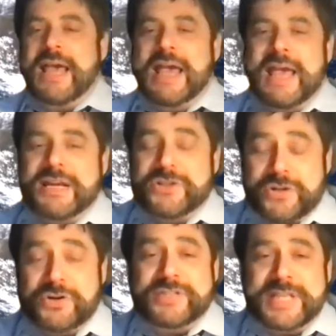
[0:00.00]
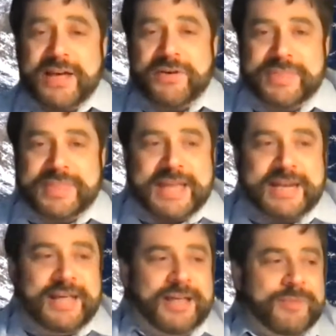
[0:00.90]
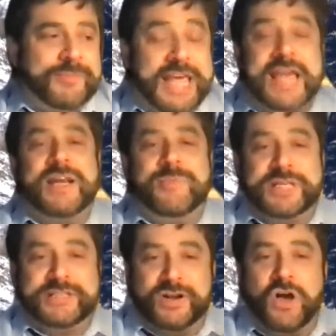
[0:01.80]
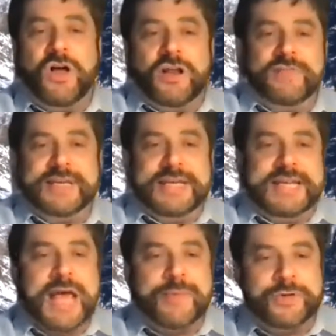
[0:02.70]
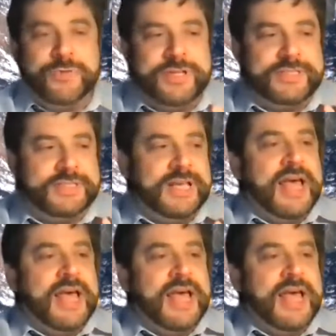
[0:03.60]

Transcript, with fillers: And it turns out that um, cannabis and all of the cannabinoids